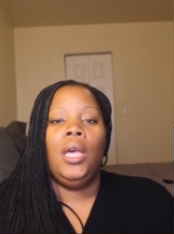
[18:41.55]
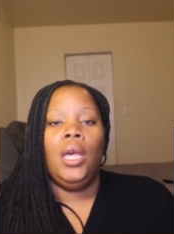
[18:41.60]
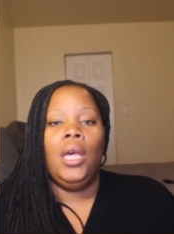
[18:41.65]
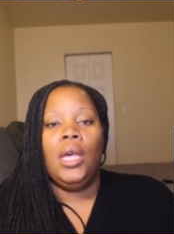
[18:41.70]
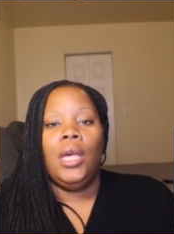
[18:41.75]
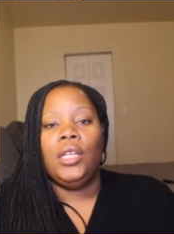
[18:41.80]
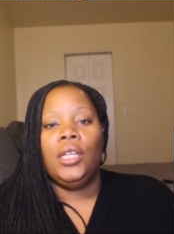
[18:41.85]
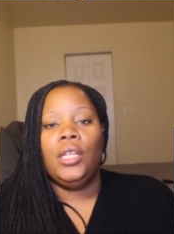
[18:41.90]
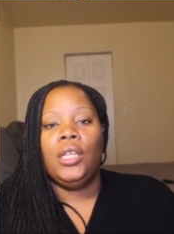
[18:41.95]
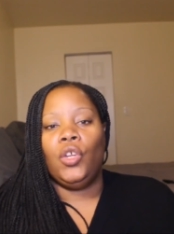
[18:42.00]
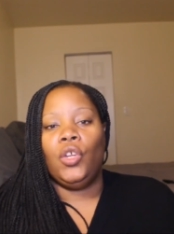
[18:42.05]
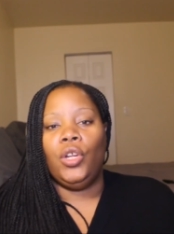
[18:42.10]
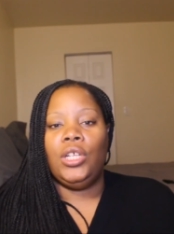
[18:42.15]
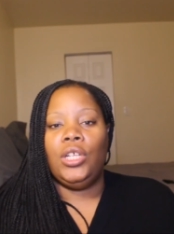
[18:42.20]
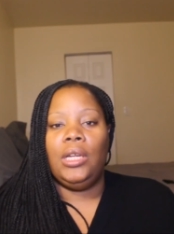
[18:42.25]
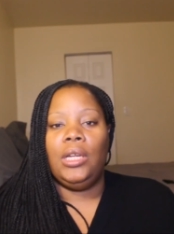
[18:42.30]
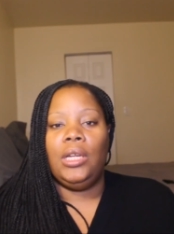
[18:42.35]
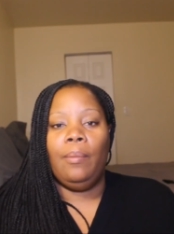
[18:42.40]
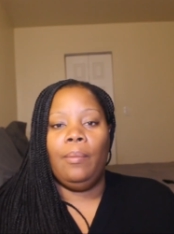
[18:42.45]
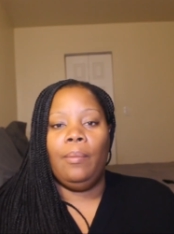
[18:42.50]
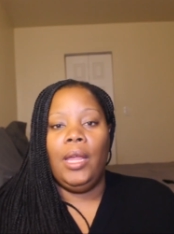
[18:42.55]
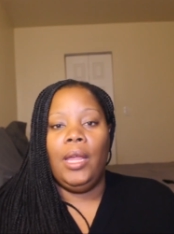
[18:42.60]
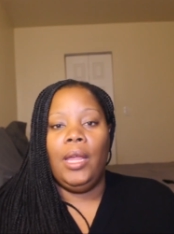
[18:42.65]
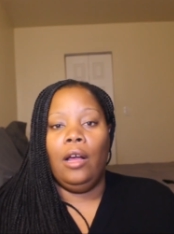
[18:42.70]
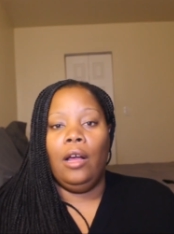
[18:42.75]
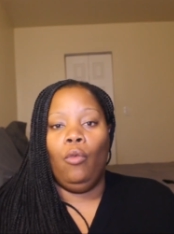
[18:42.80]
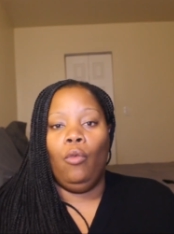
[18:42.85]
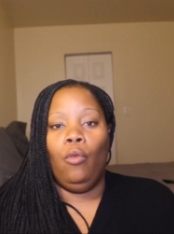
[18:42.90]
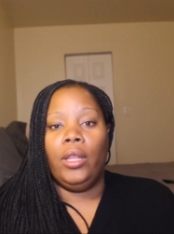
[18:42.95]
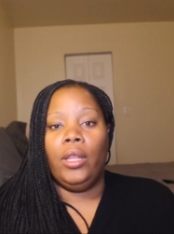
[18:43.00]
so that she can meet
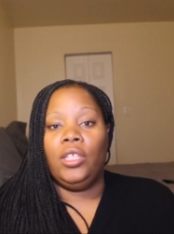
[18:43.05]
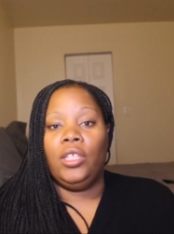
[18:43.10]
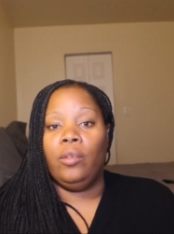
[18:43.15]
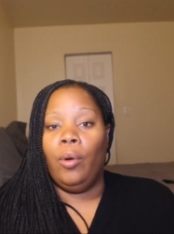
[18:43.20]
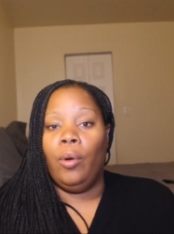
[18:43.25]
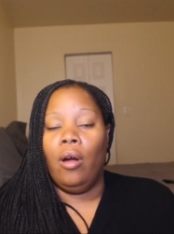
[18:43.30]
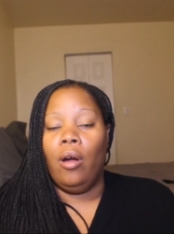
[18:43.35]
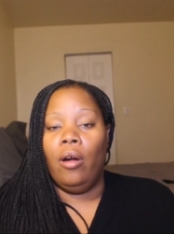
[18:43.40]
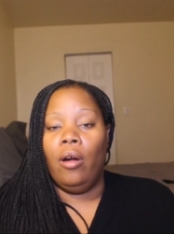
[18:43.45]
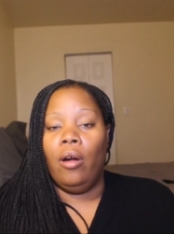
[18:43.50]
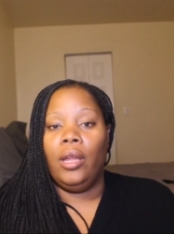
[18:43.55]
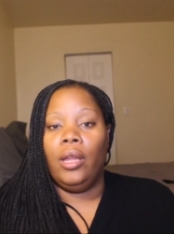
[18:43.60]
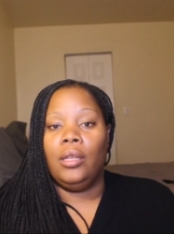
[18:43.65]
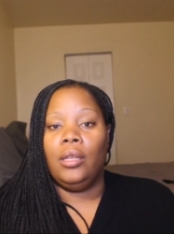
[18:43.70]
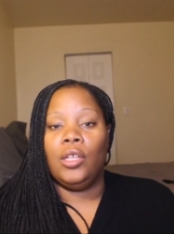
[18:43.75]
up with Jabari.